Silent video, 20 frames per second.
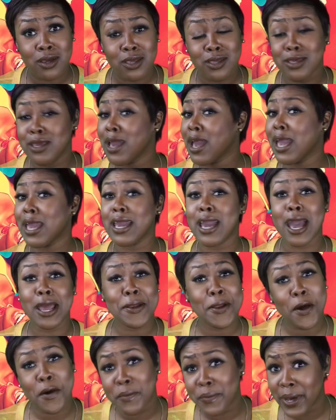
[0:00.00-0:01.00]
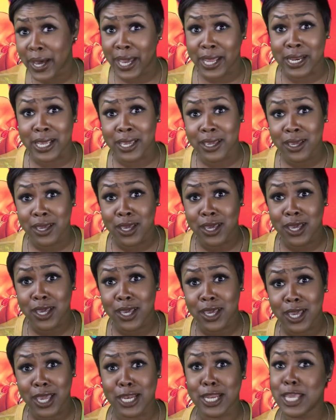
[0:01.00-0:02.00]
You ain't got no money.
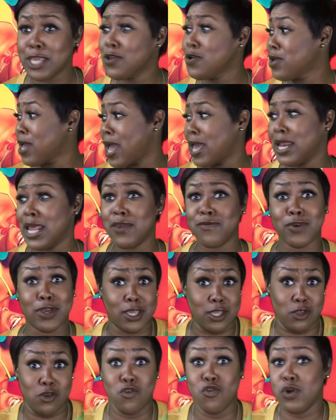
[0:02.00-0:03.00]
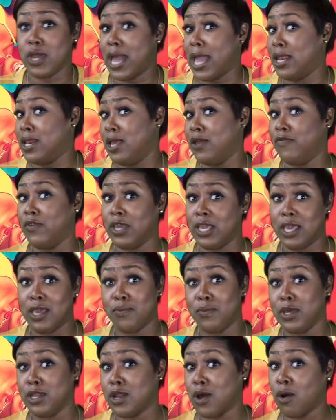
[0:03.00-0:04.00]
And then you can't even
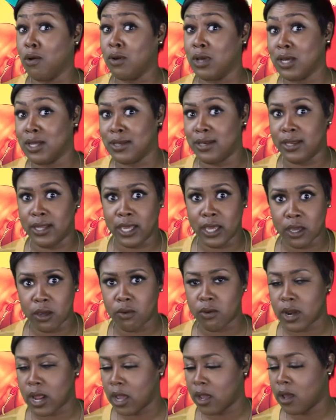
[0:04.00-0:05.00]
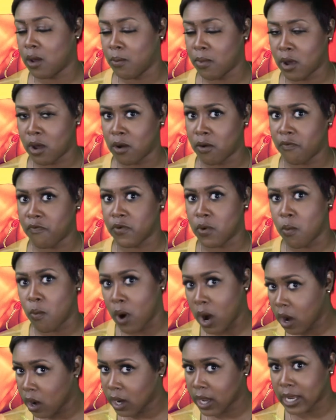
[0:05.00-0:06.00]
give me no good dick when I come home from
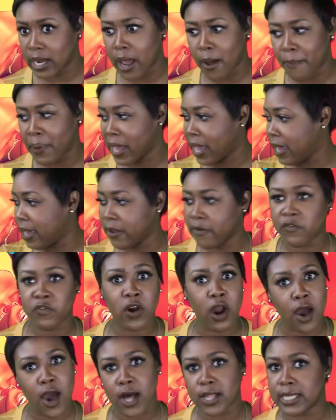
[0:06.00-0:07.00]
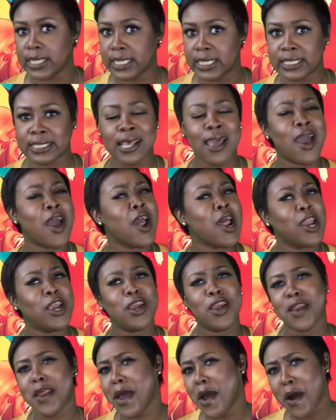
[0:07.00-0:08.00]
work and I'm paying for all of this?
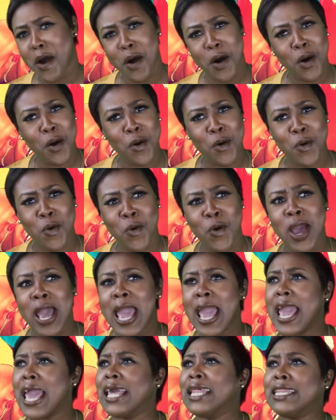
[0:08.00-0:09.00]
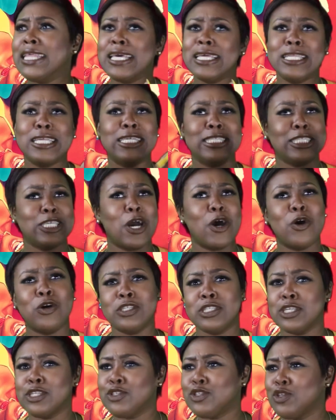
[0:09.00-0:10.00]
No. And then this
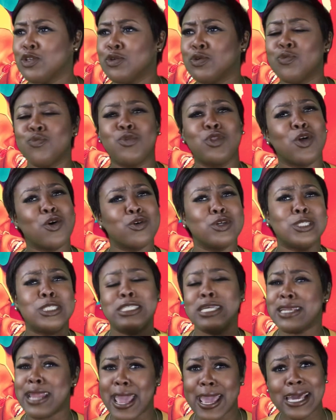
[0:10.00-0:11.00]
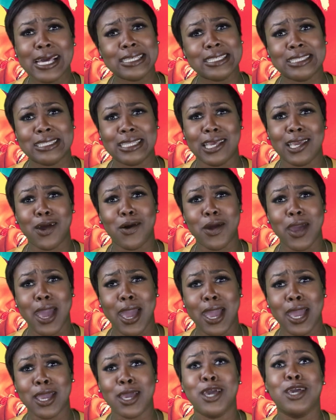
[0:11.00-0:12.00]
goes into, Lawrence, you're nasty,
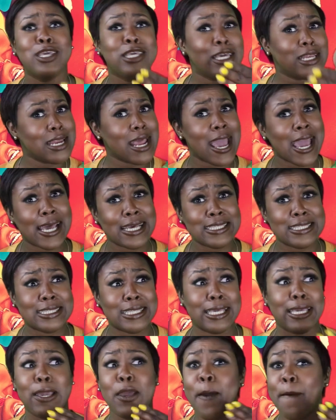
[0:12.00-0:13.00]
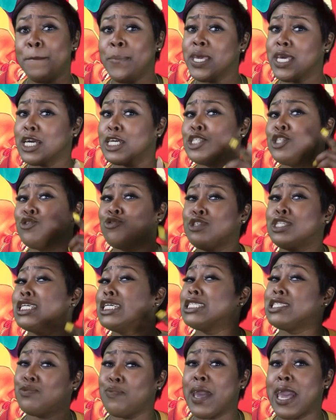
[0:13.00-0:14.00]
okay? You're nasty because you
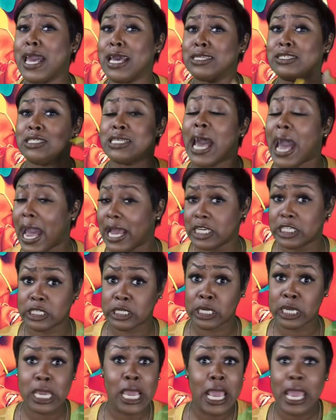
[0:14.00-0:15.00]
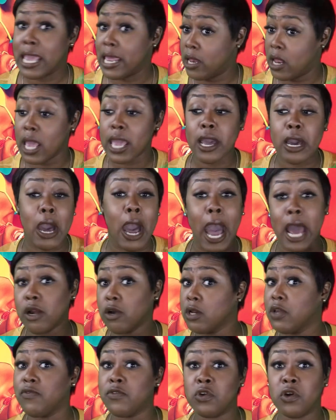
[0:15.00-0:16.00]
just smashed Tasha. And hell, I
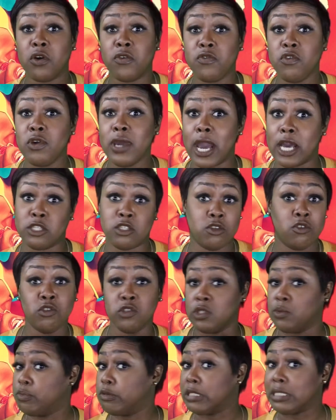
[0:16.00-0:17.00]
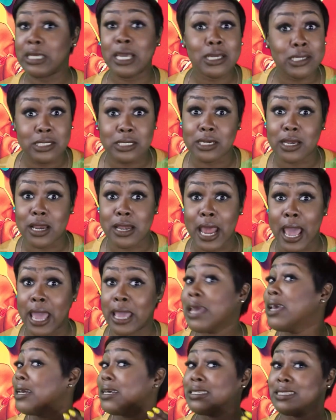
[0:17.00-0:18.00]
don't even know if you guys are using protection or
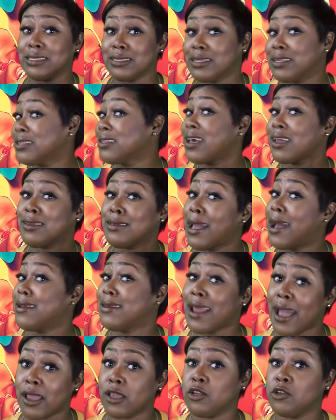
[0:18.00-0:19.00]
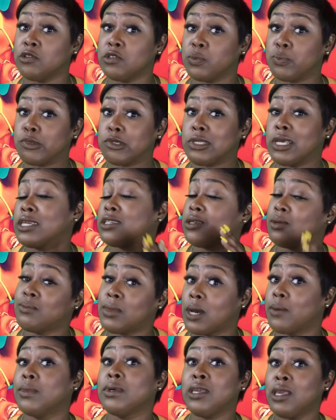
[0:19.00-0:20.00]
not because it looked like y'all not using protection.
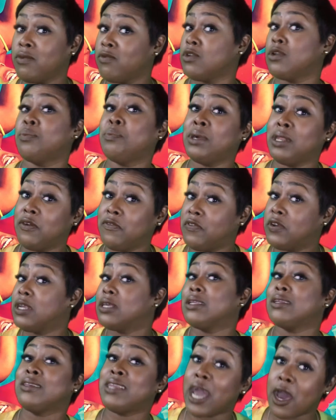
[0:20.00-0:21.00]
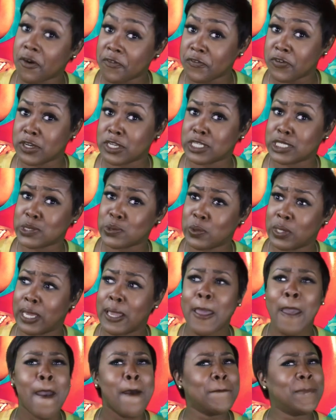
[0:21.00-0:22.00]
But I'm going to give you the benefit of the doubt for this one.
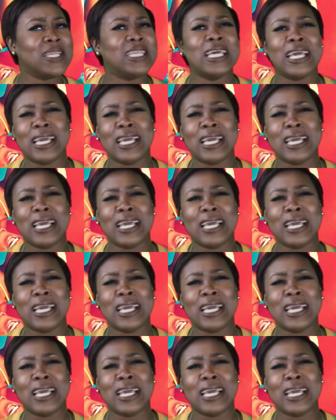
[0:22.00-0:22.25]
But